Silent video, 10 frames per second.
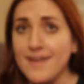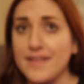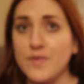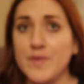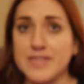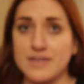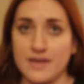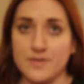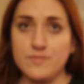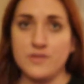and in the
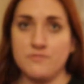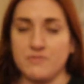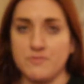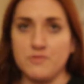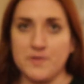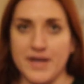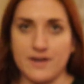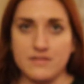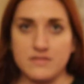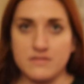meantime we will
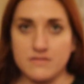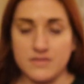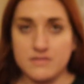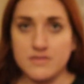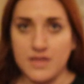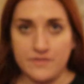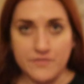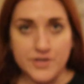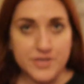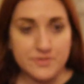wear the Slay
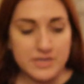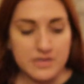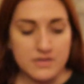For You